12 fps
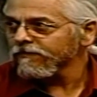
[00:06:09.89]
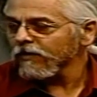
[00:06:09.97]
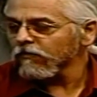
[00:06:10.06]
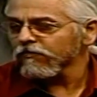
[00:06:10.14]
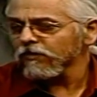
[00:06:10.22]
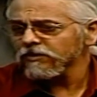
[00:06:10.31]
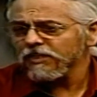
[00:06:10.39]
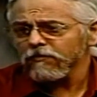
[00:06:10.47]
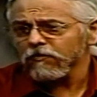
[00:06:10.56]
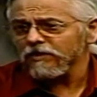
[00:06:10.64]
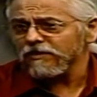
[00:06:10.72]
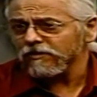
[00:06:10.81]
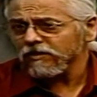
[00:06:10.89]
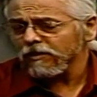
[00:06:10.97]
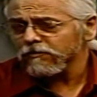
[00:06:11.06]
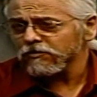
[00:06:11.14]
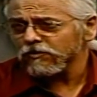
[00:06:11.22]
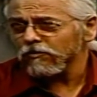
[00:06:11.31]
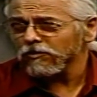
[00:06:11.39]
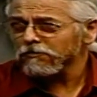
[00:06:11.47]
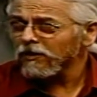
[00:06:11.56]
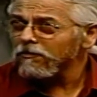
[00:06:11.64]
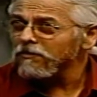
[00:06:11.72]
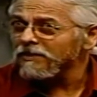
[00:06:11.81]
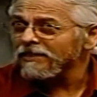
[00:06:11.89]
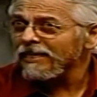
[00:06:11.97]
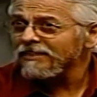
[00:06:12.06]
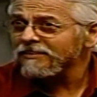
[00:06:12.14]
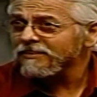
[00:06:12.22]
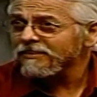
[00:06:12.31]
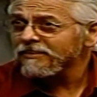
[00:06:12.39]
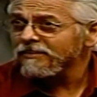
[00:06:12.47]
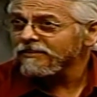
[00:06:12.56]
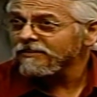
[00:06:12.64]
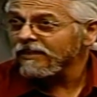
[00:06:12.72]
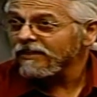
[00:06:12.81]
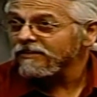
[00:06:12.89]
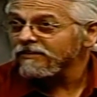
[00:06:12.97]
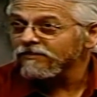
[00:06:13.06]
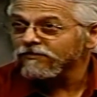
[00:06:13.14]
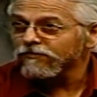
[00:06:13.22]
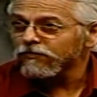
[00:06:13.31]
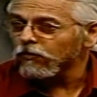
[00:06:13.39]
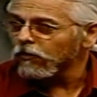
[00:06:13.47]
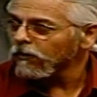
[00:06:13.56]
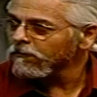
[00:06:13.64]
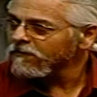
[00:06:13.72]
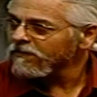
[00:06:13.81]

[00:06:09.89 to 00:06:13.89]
The first time I read the Copper Scroll was probably in 1994.